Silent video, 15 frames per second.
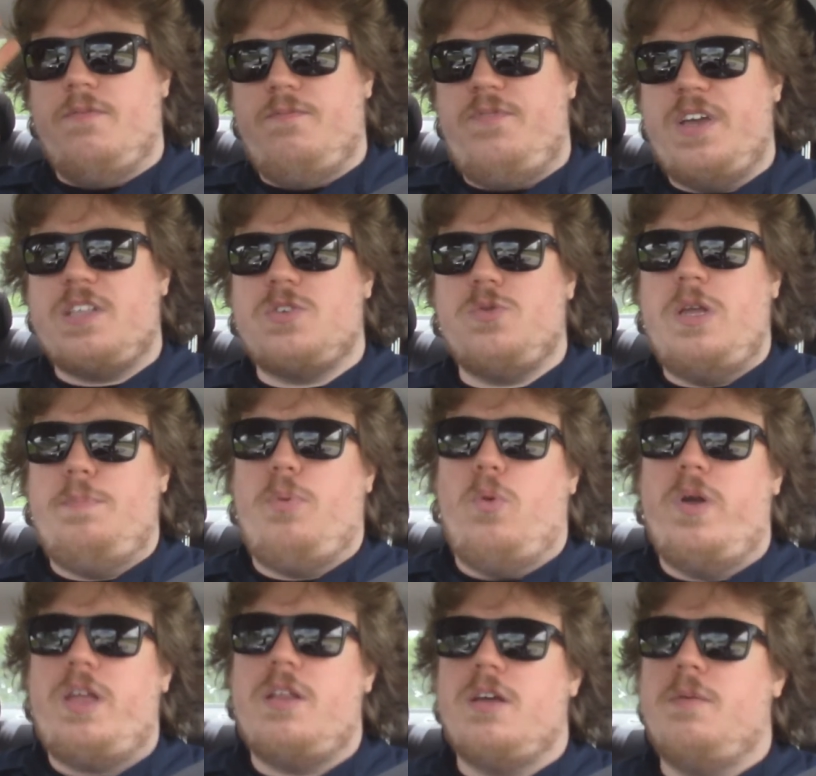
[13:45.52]
victory
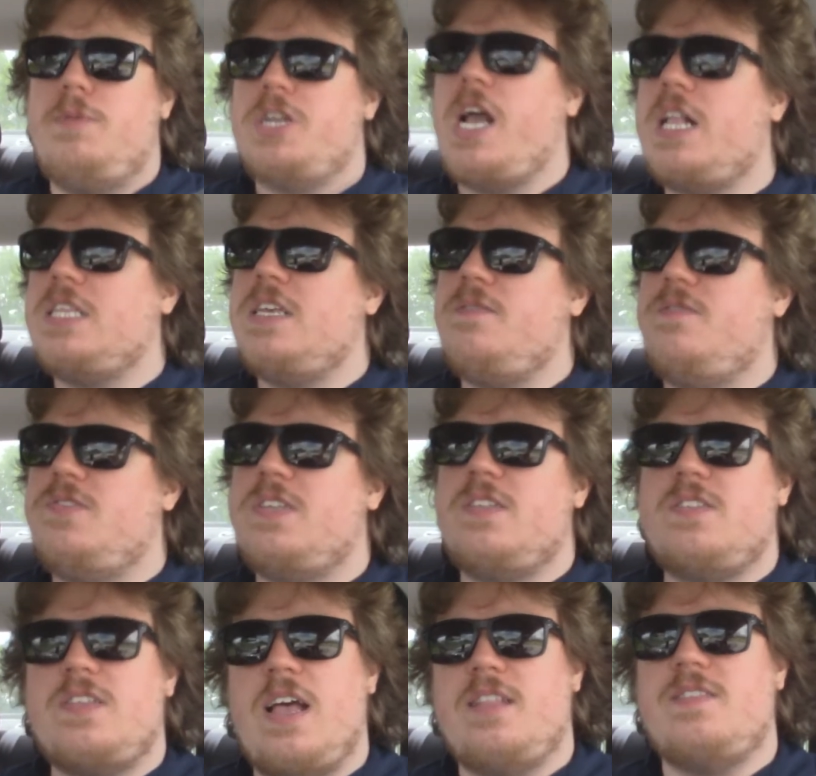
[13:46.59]
point objectives
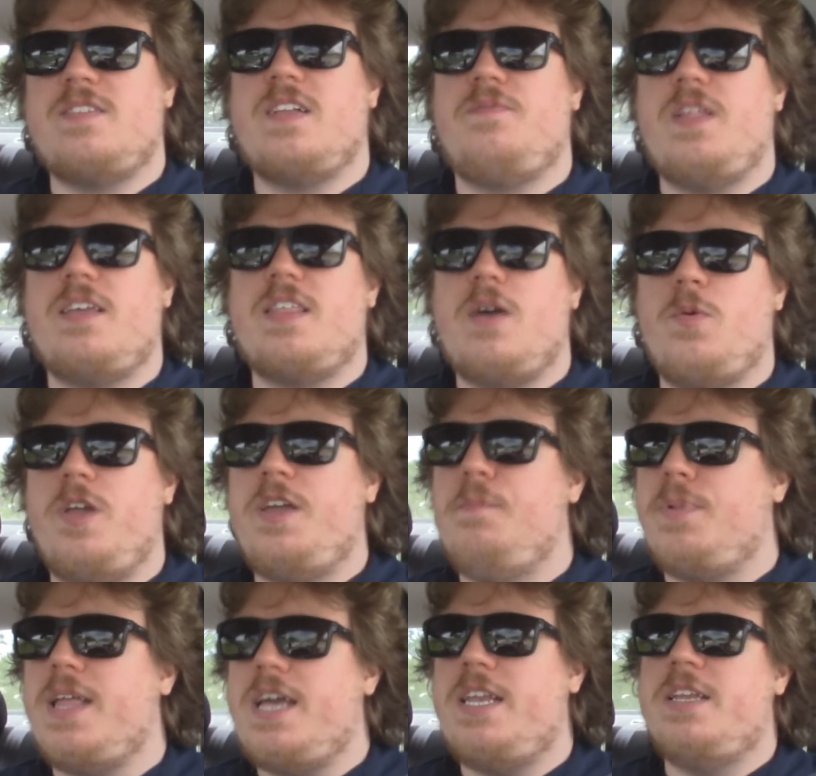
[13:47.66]
and stuff like that, where you
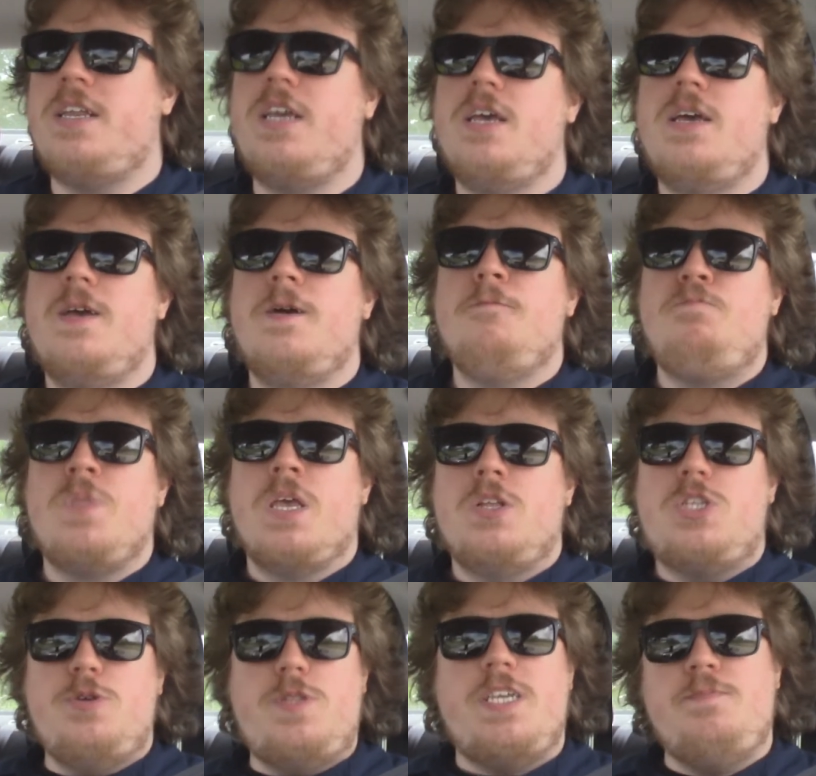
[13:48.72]
can play it in
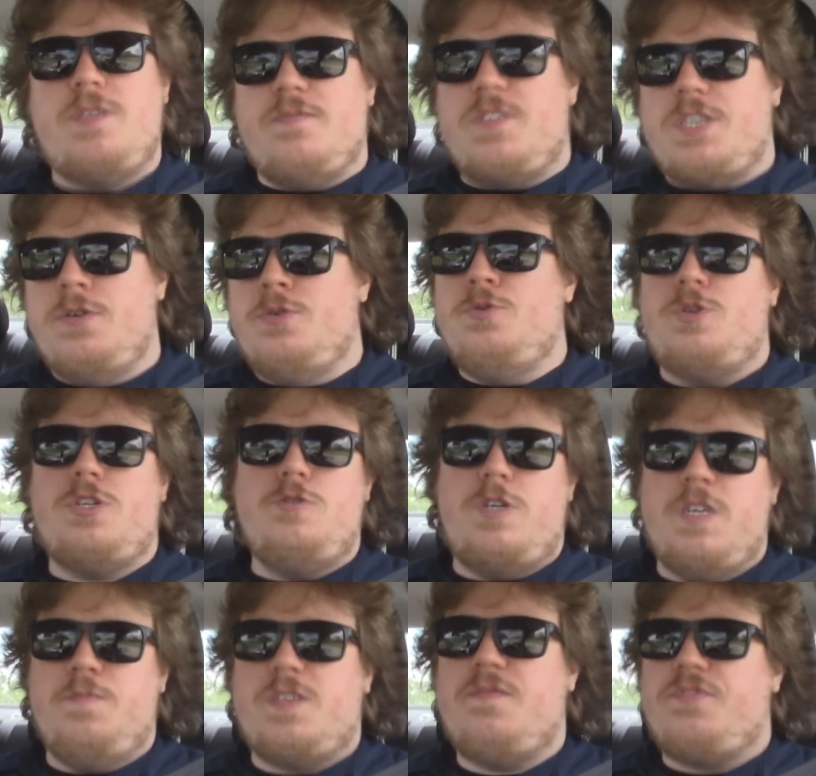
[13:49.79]
2 teams of 2, 2
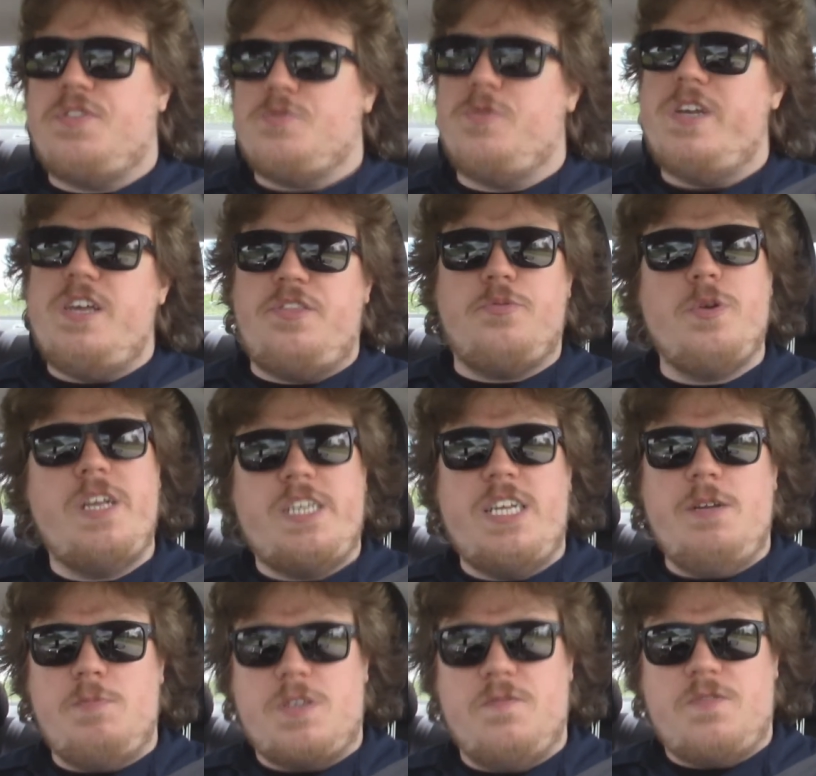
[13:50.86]
teams of 3, 3
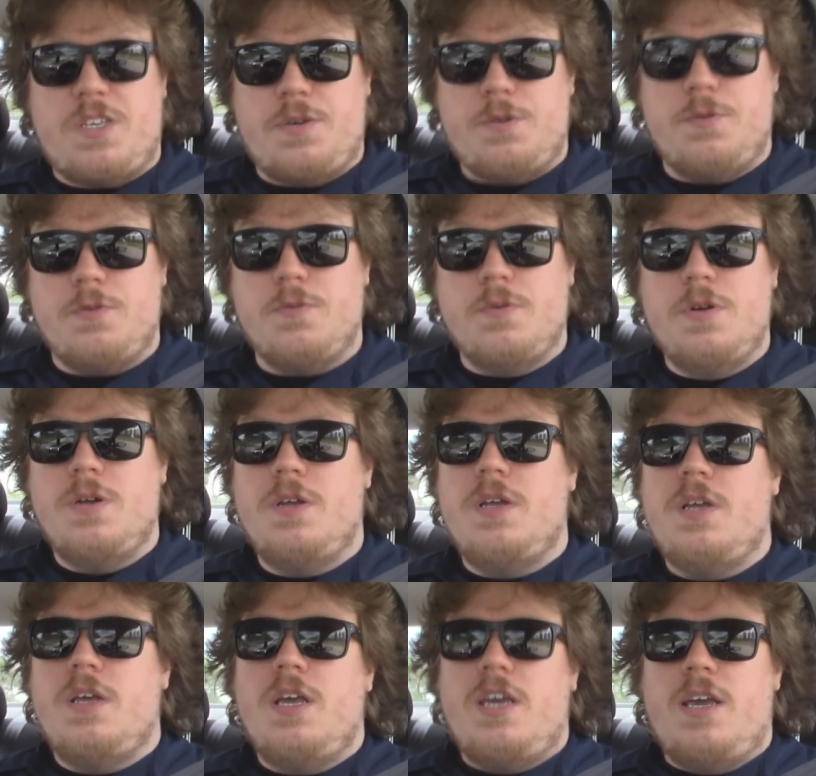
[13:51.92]
teams of 2.
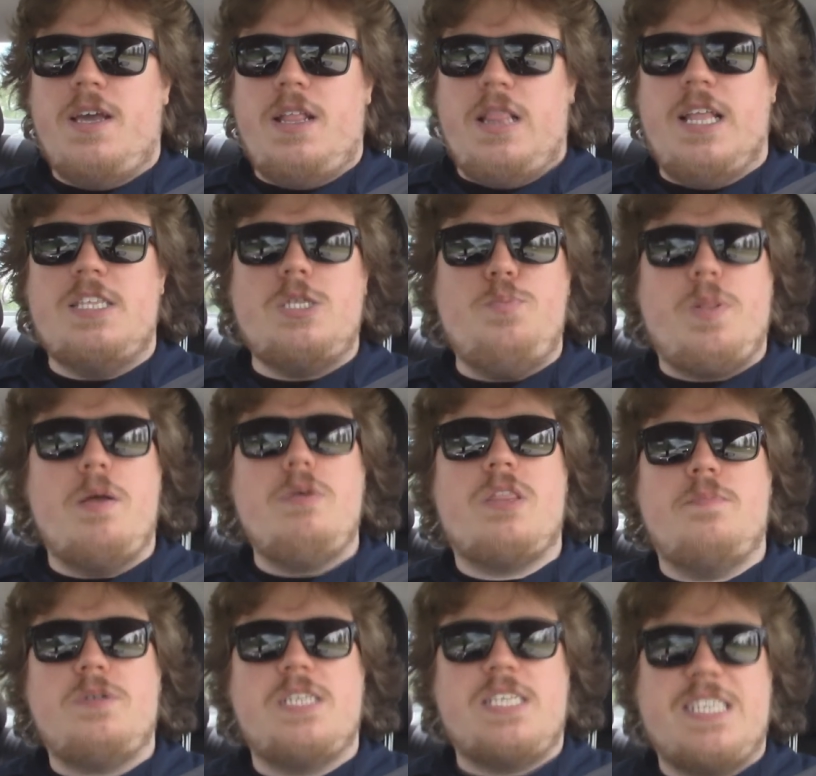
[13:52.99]
It lets you play with
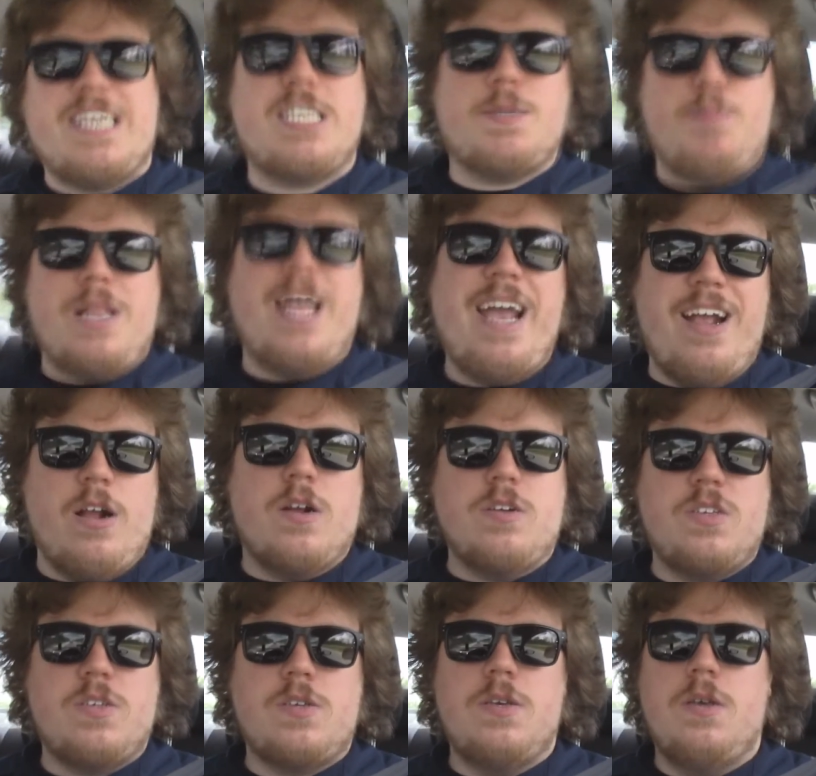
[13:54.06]
up to 6
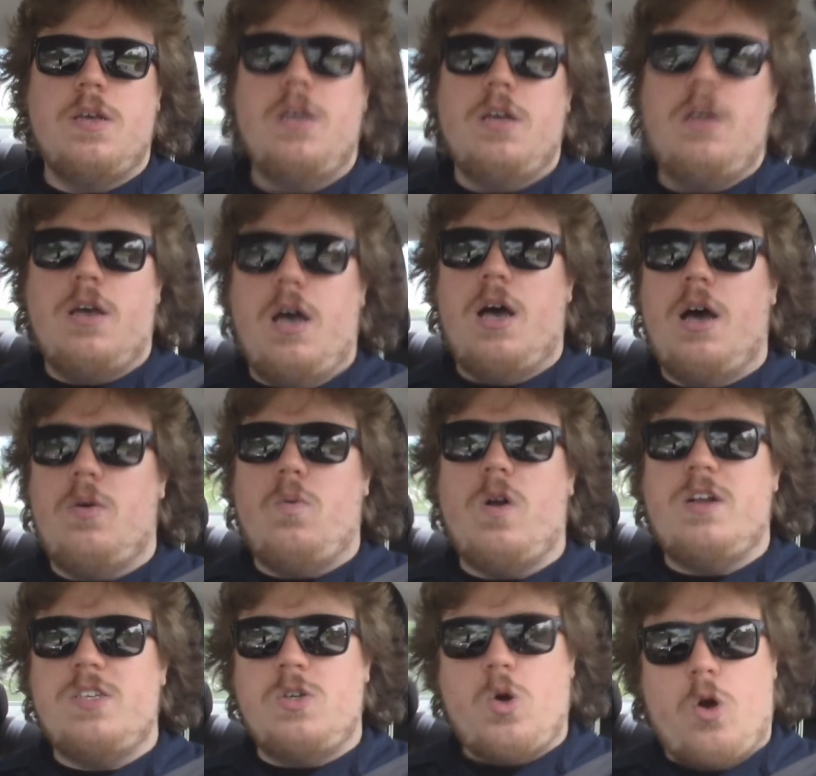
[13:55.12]
players,
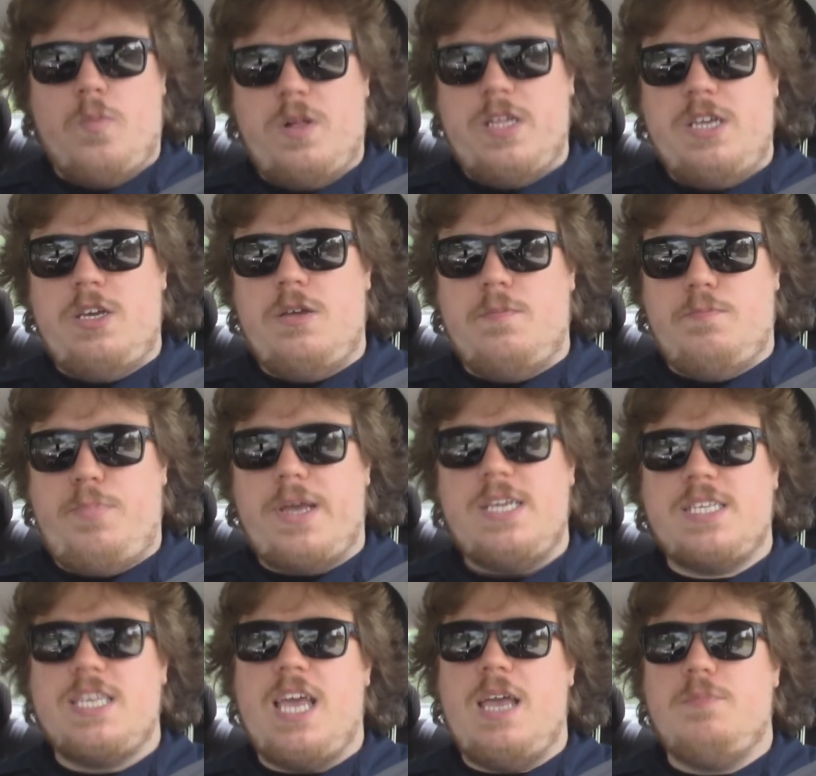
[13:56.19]
whereas normally
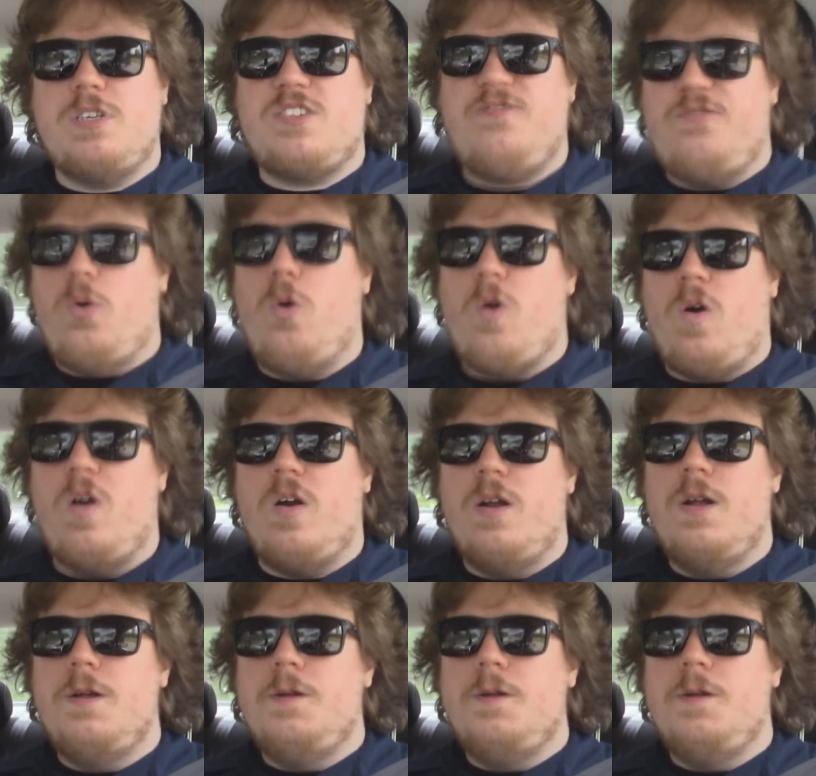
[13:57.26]
base game is 4.